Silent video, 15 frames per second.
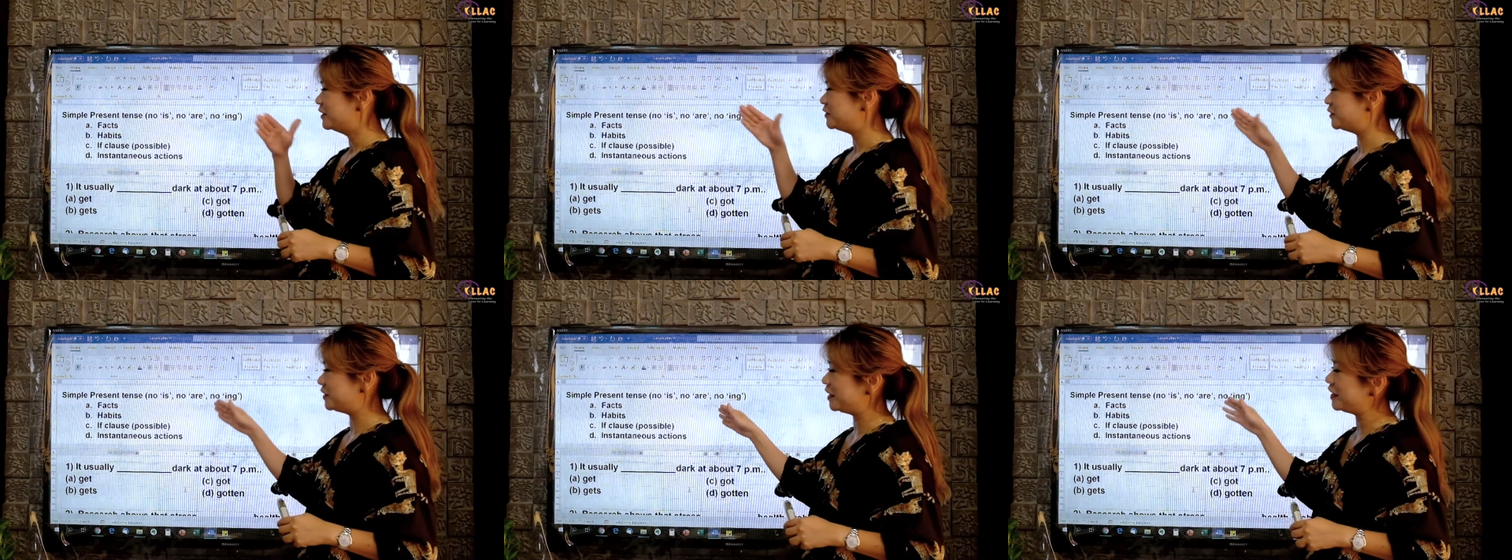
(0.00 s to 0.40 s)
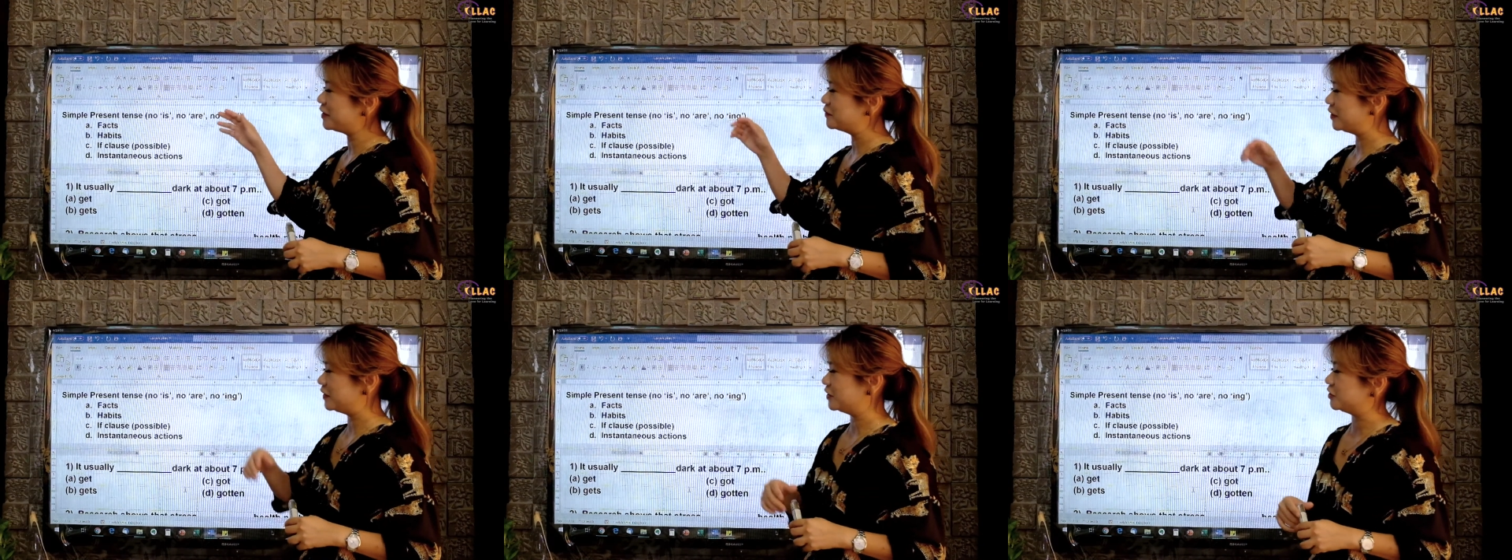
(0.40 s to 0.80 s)
Today I'm
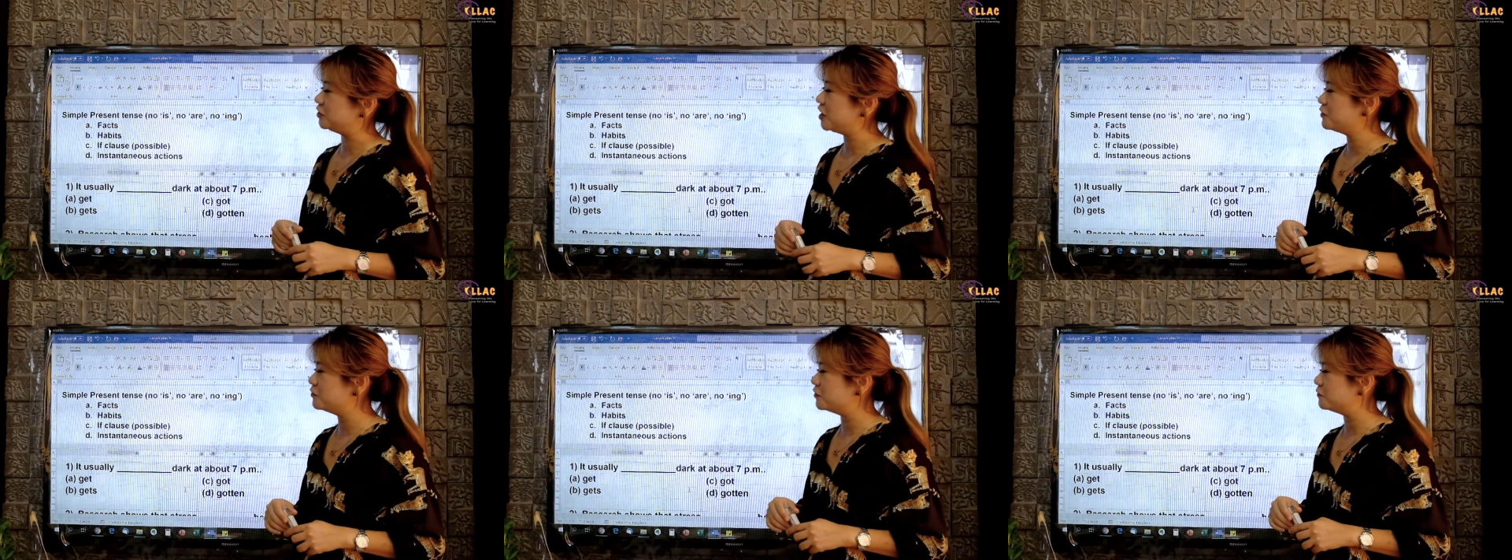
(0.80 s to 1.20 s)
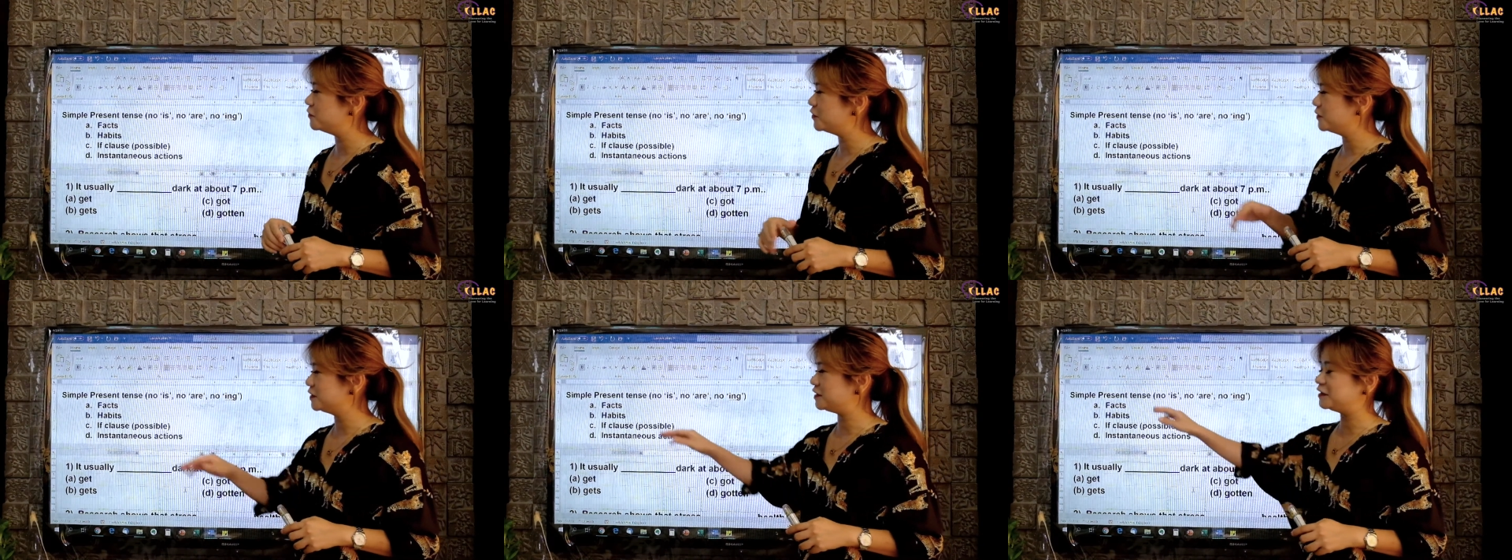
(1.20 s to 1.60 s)
going to share with you
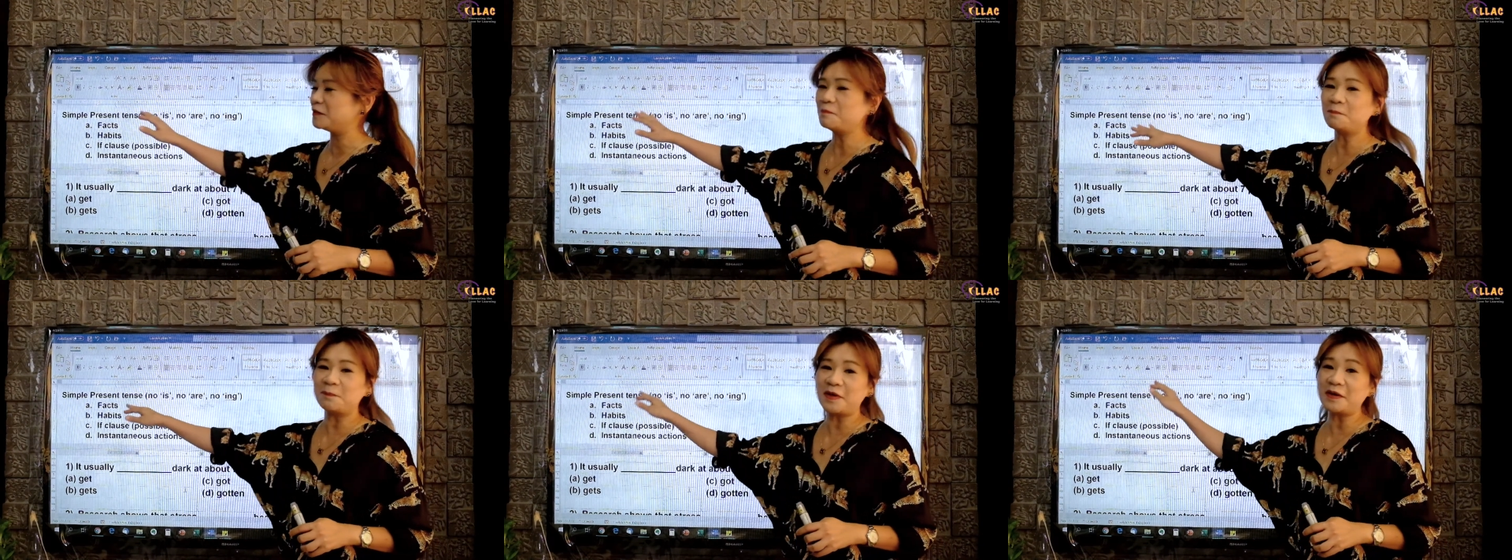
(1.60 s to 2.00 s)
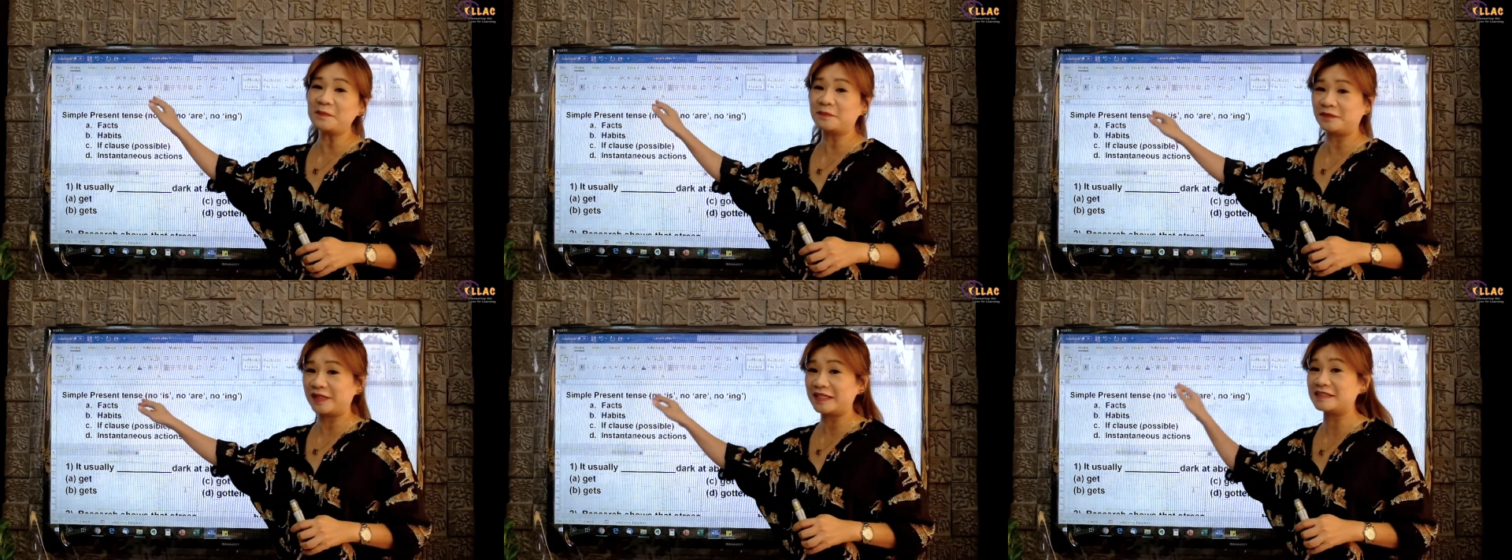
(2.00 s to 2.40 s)
simple
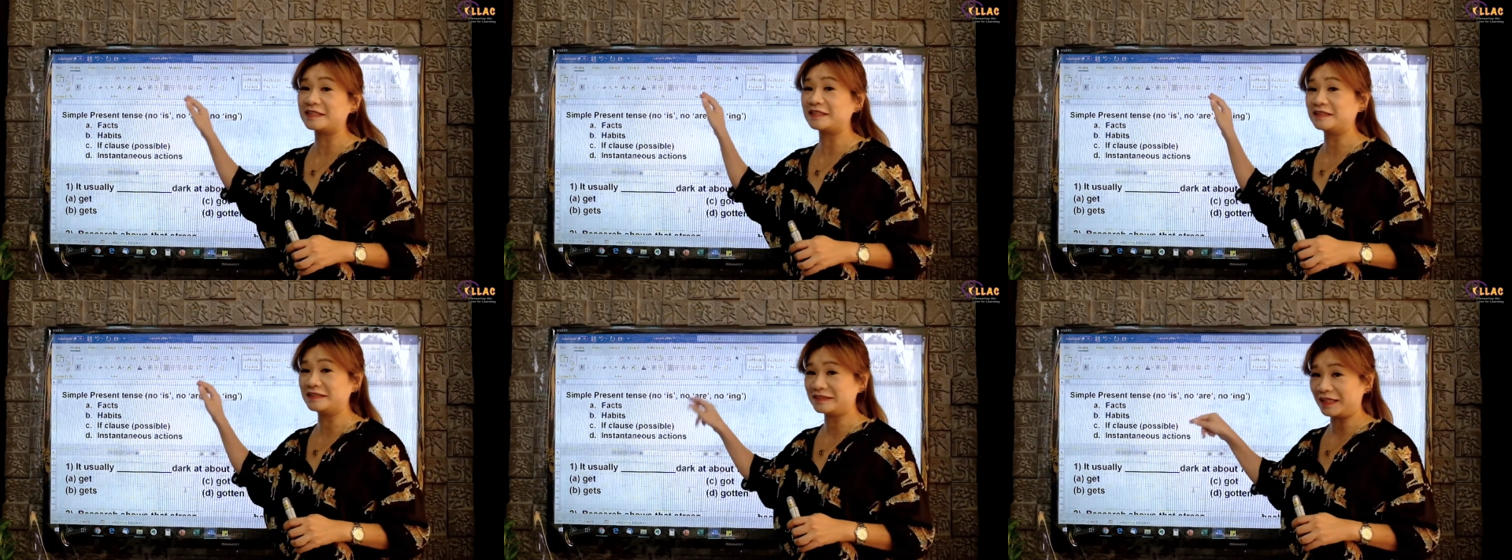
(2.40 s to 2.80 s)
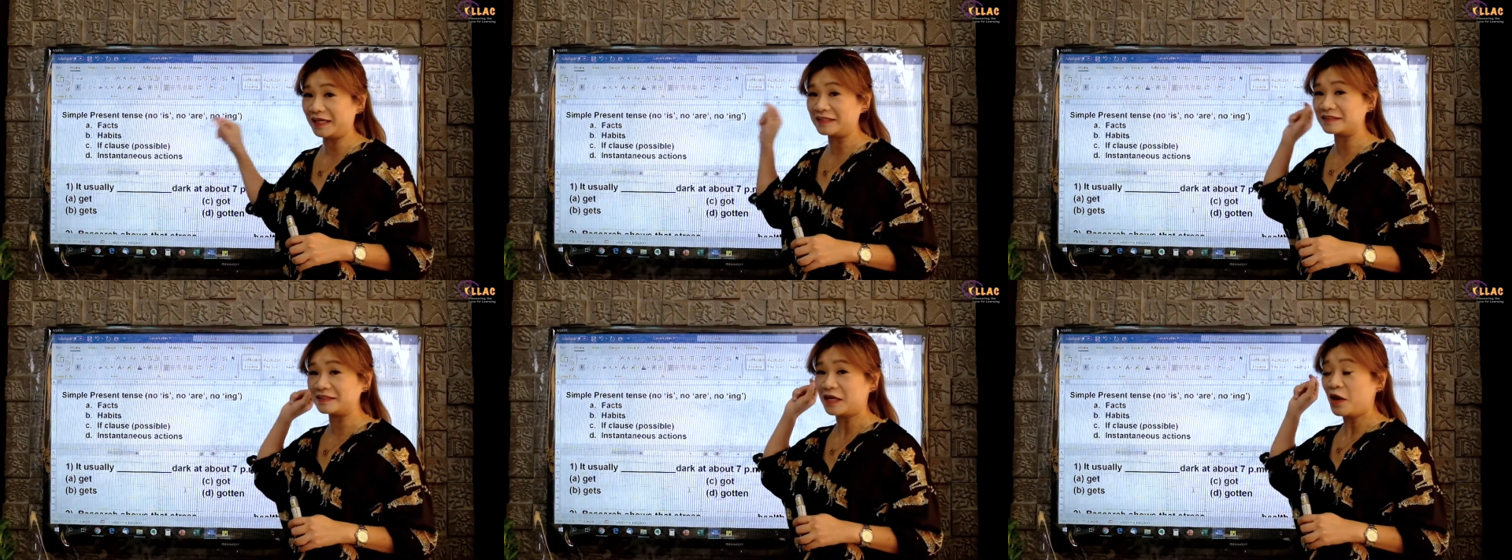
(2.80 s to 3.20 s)
present
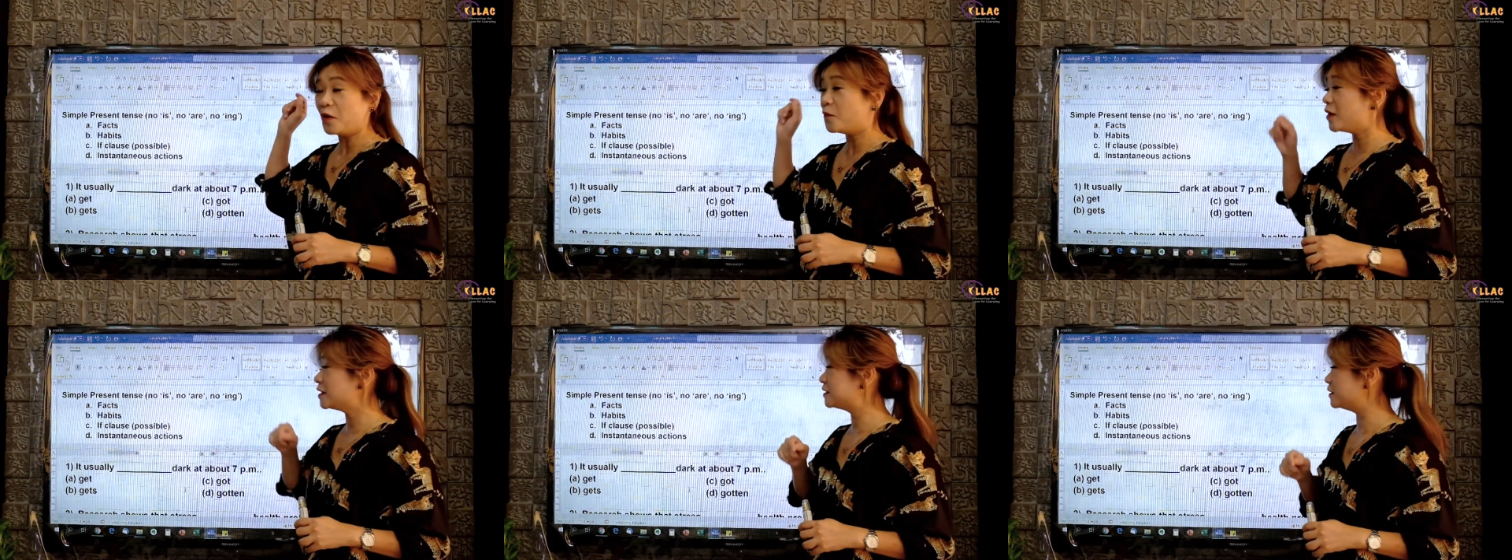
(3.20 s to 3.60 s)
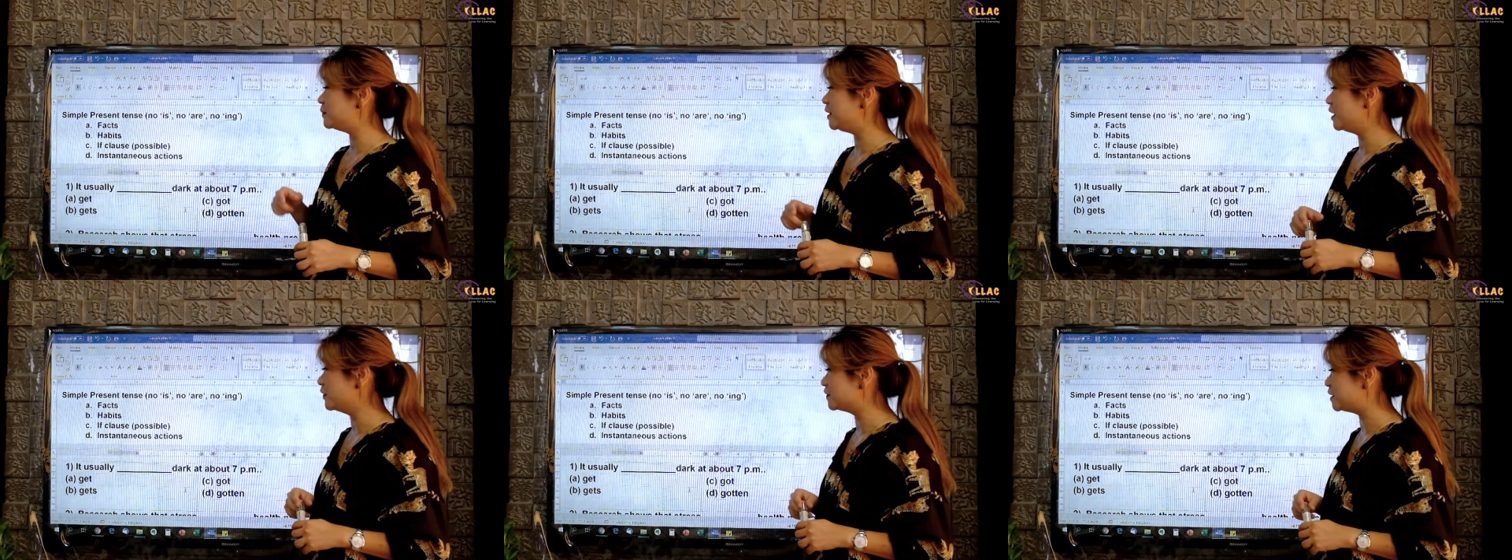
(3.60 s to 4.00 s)
tense. What's the
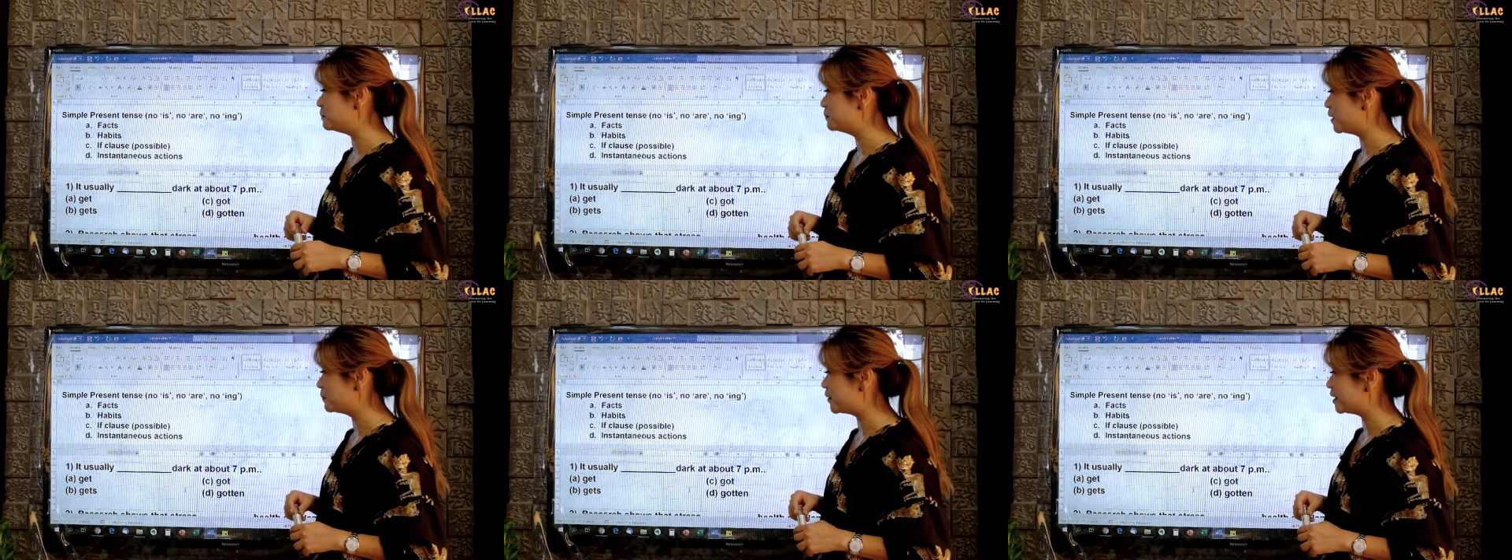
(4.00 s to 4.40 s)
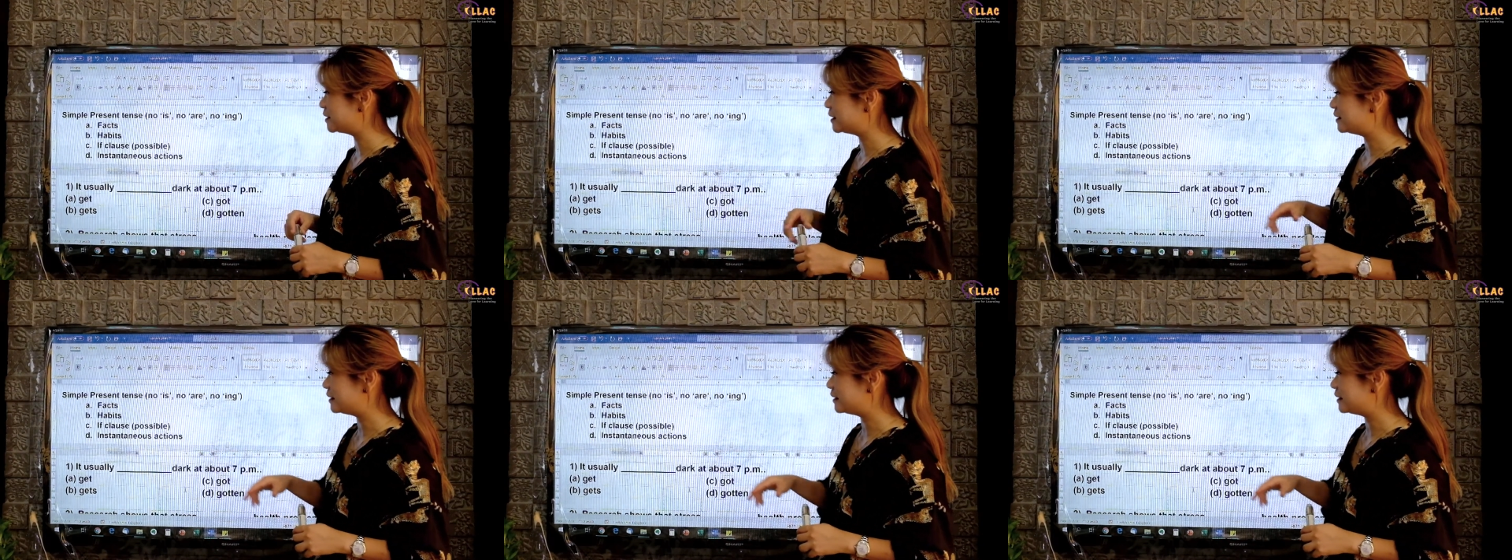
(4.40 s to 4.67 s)
meaning of simple present